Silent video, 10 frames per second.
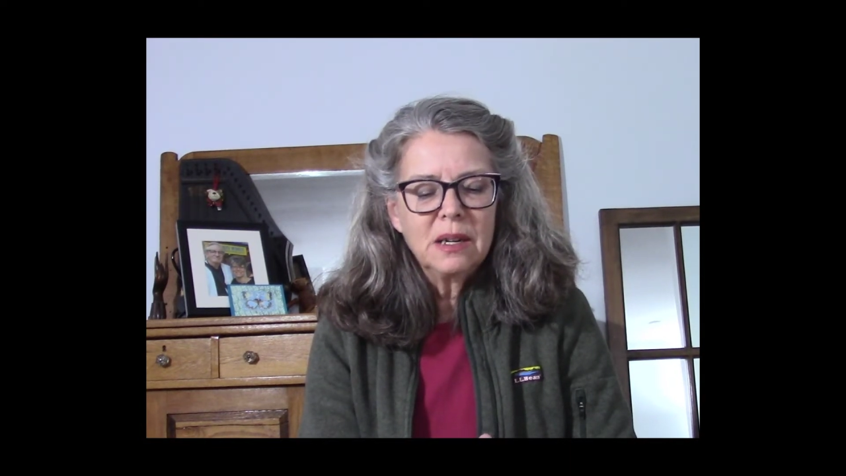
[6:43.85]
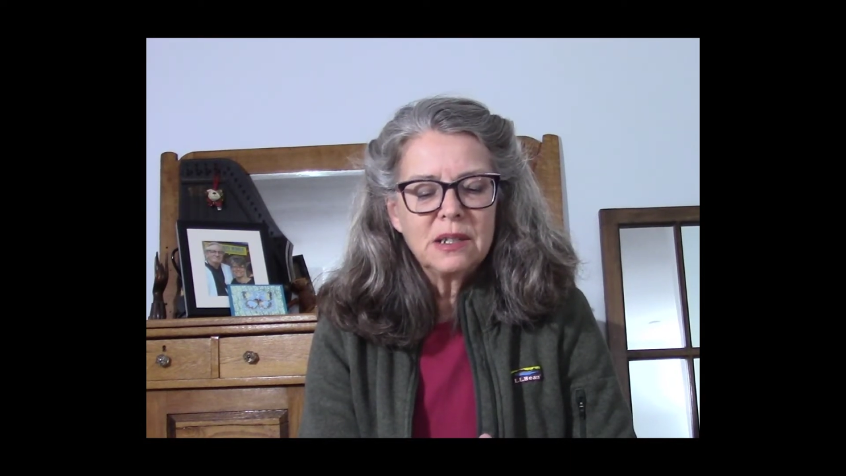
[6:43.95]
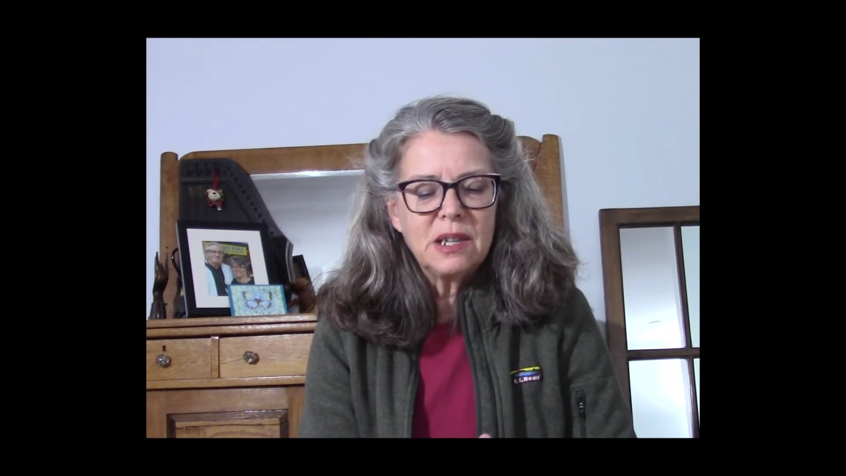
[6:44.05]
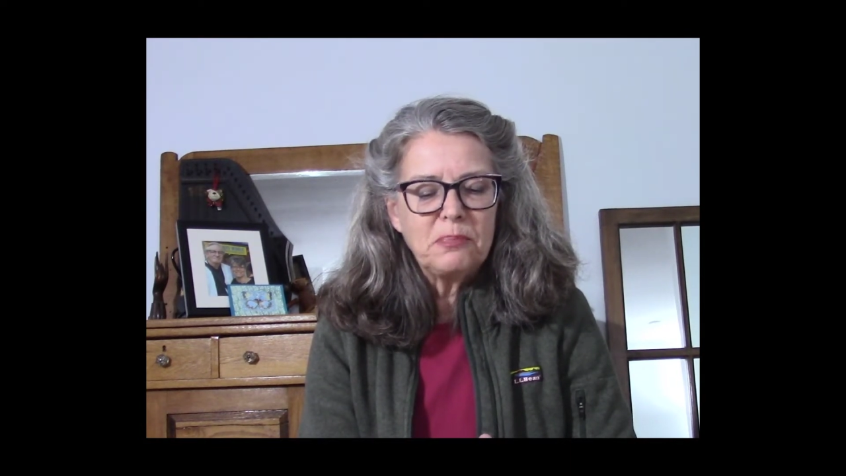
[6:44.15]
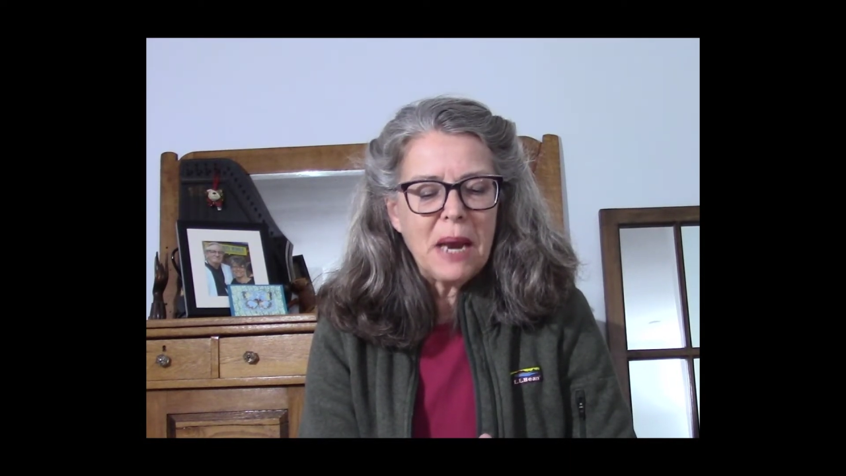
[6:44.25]

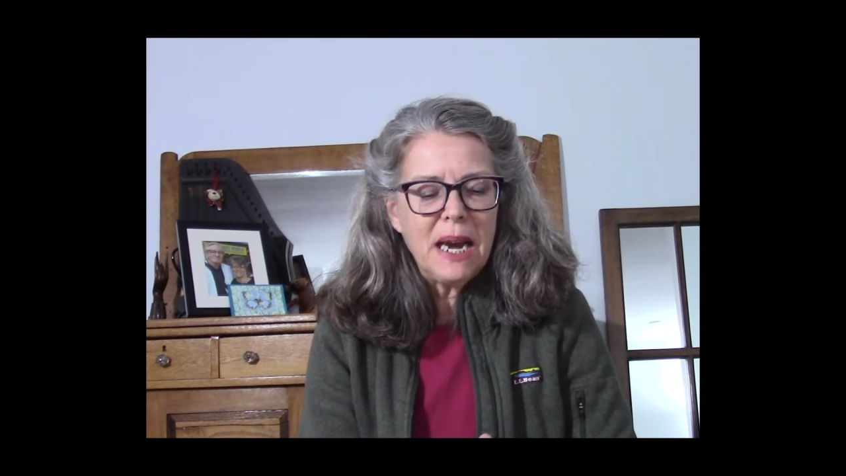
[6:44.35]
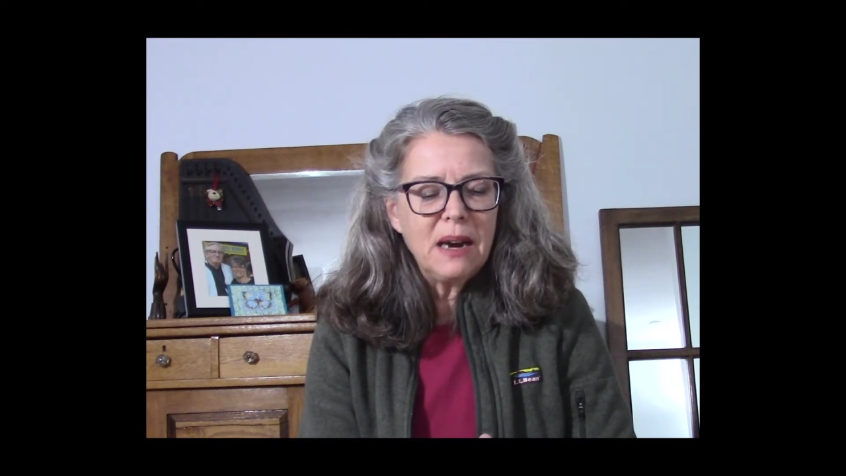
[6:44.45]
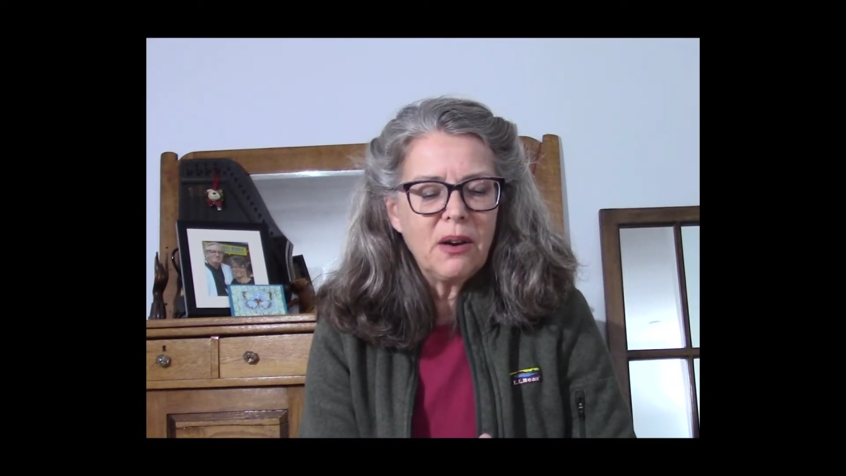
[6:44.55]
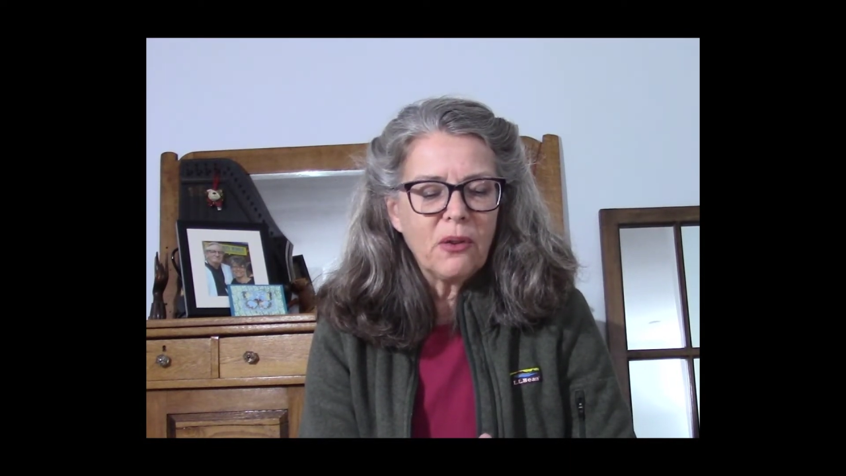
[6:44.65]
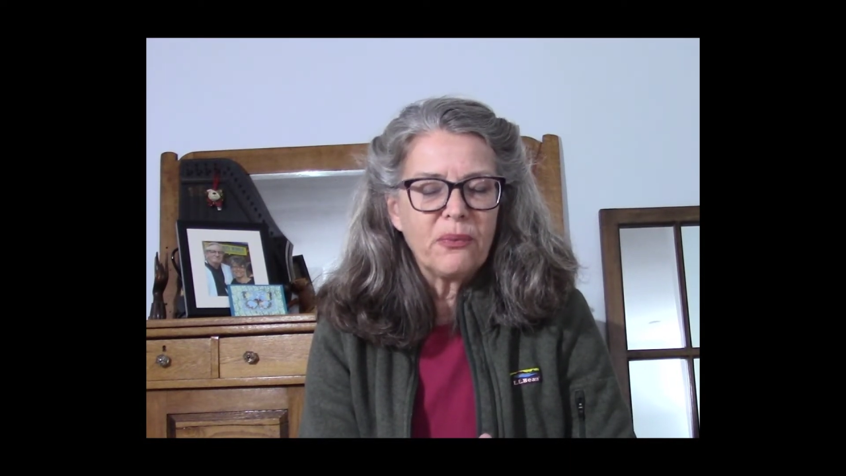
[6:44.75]
to
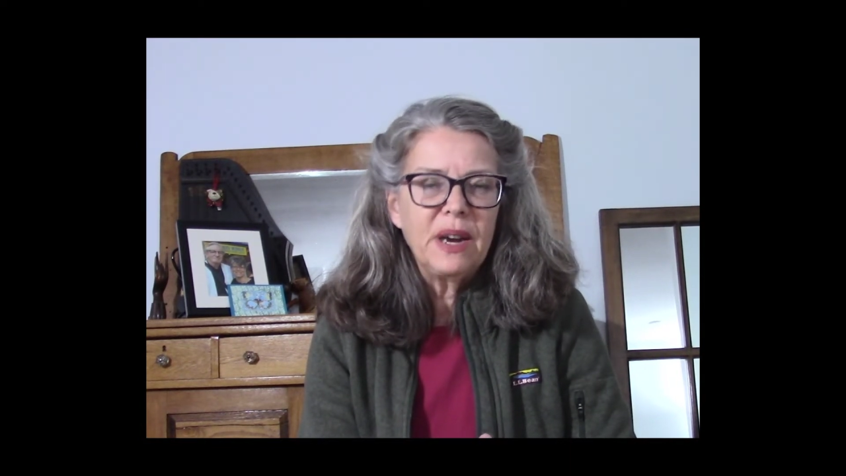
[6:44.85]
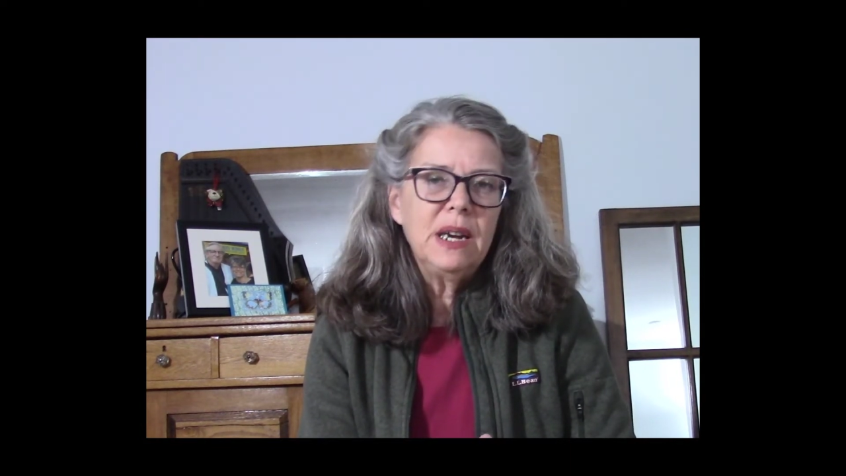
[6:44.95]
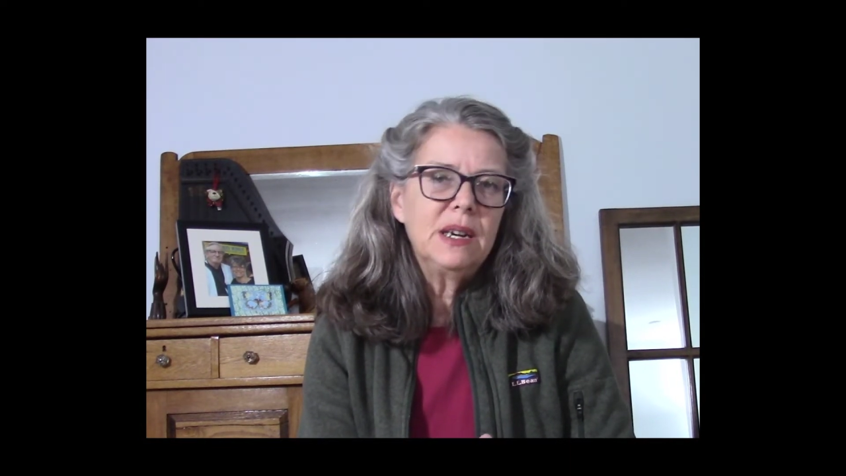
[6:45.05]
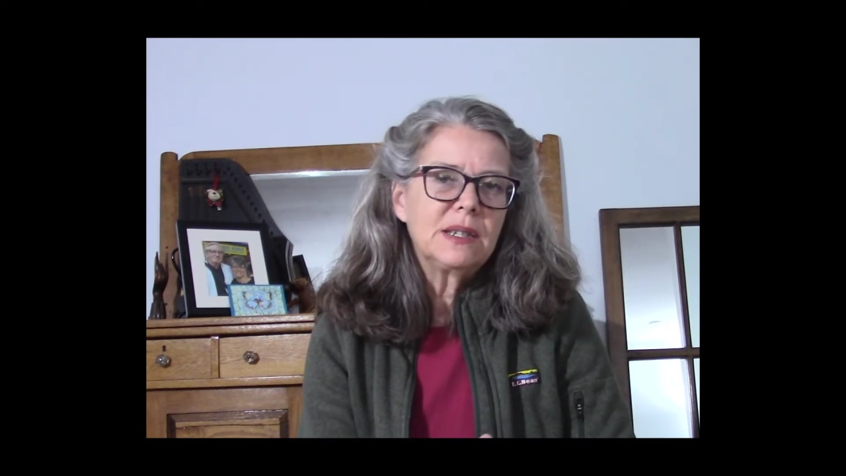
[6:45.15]
pay her fee